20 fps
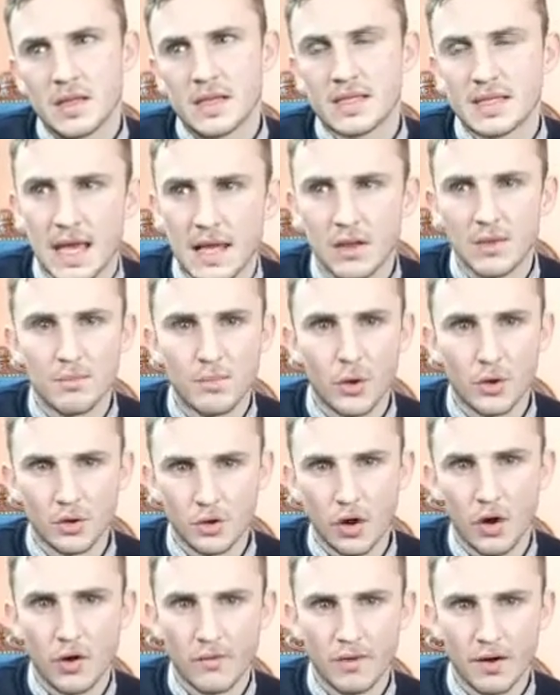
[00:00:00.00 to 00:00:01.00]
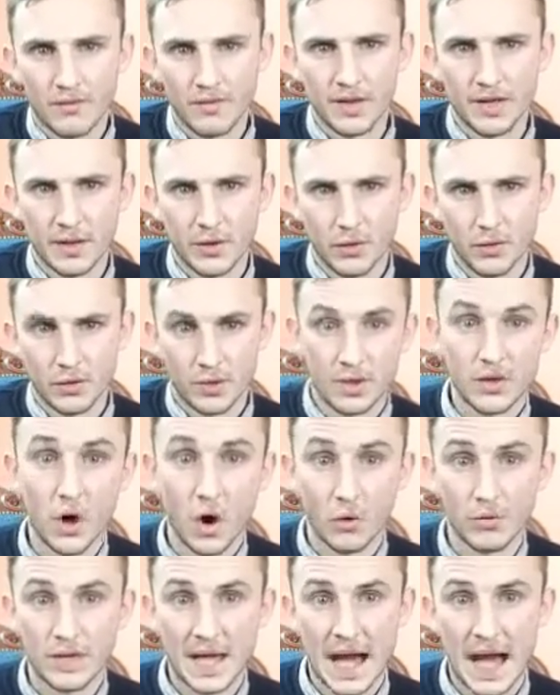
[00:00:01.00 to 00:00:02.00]
selling point of a video, the
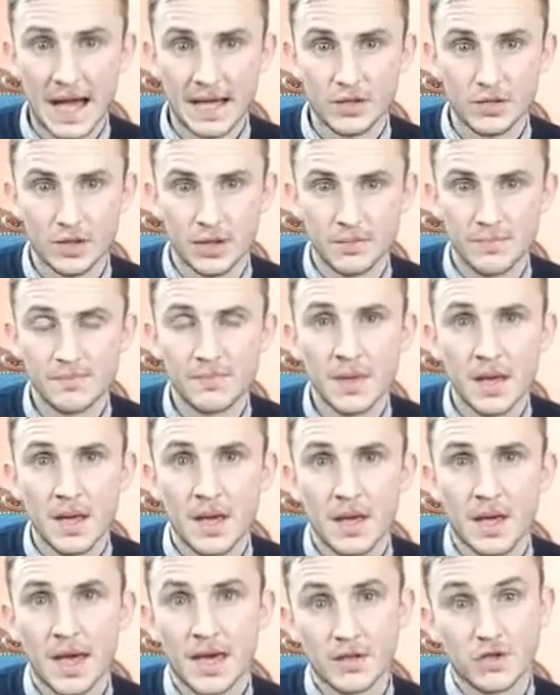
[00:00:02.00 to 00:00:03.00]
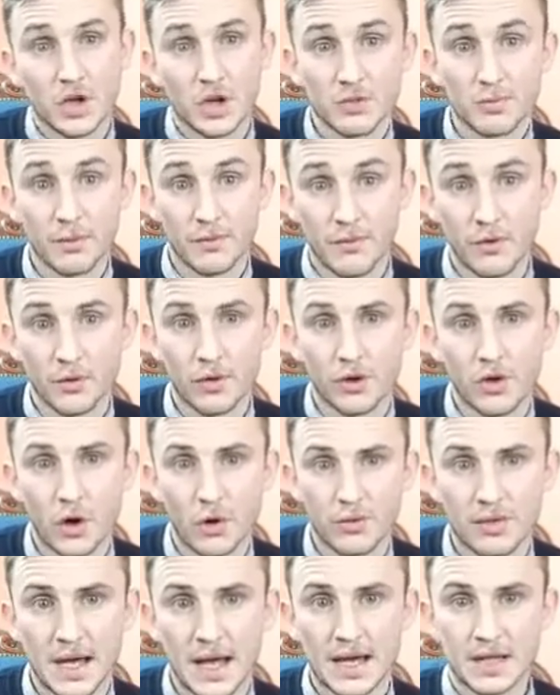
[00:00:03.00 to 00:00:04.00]
call to action, just before the
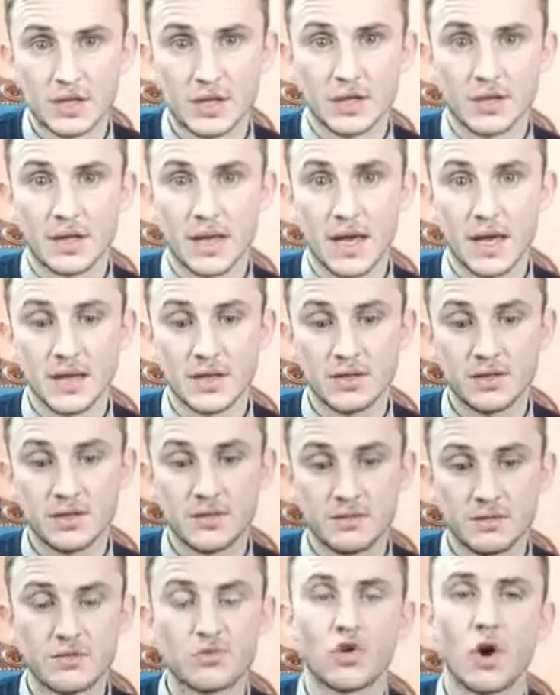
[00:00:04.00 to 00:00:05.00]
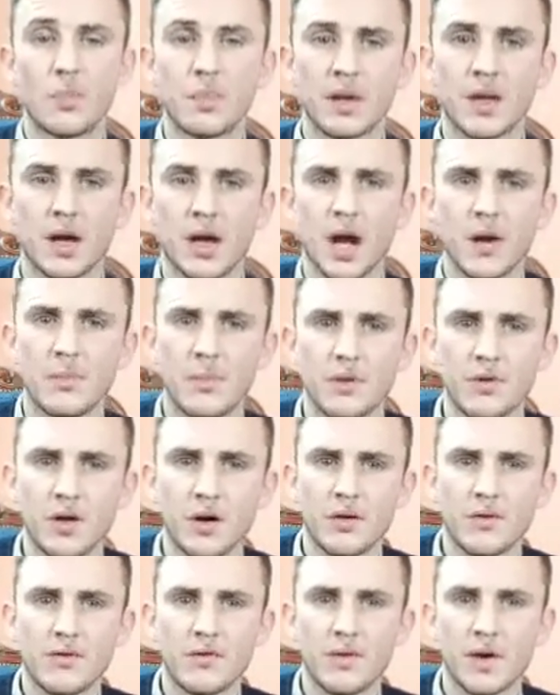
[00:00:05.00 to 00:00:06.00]
call to action is drop in a couple
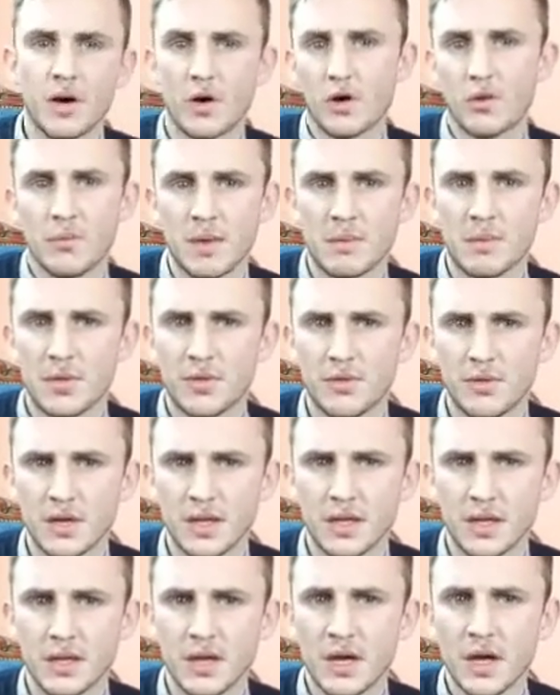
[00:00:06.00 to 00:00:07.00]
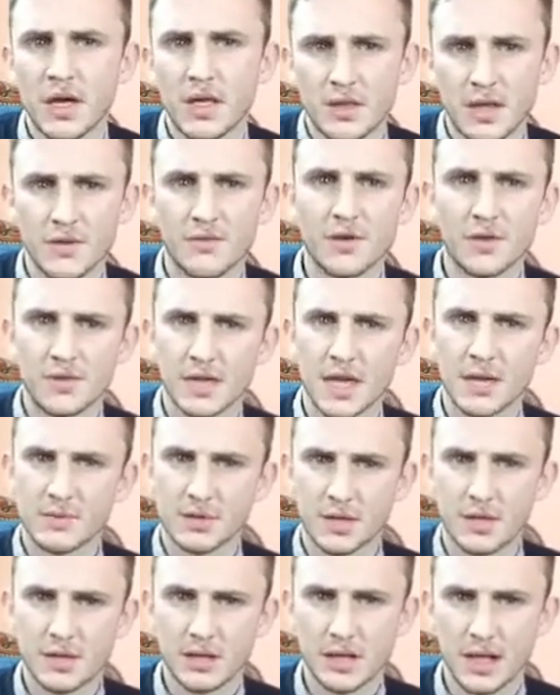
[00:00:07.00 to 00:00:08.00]
of, or maybe 3 different
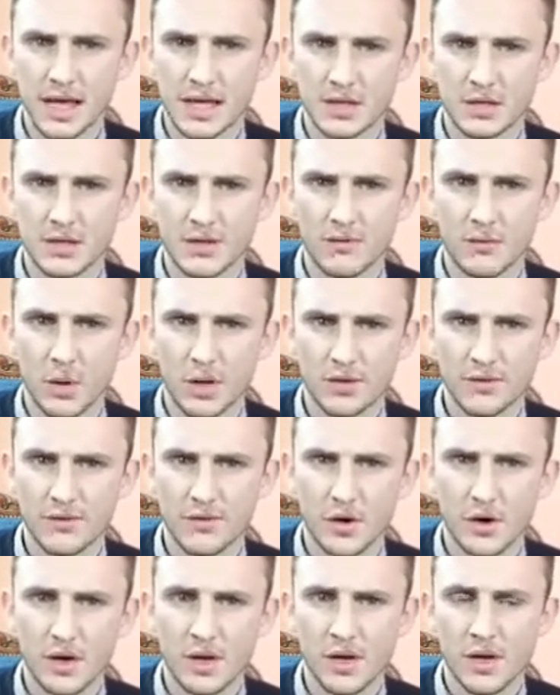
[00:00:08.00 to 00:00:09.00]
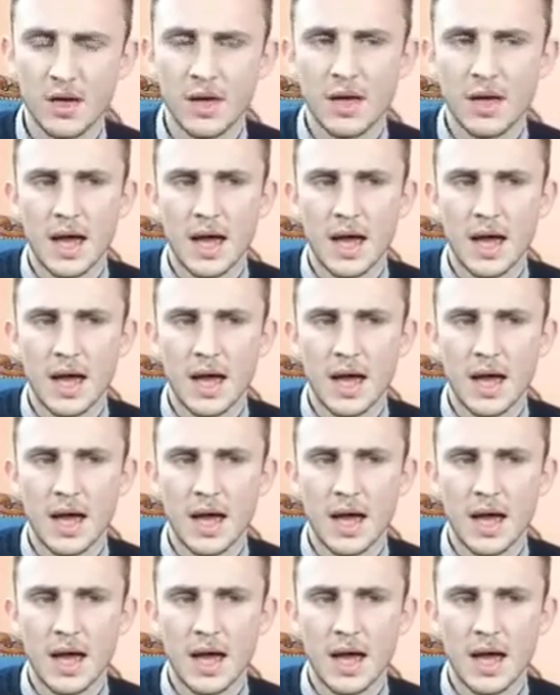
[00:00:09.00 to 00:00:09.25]
types of clients you've worked for.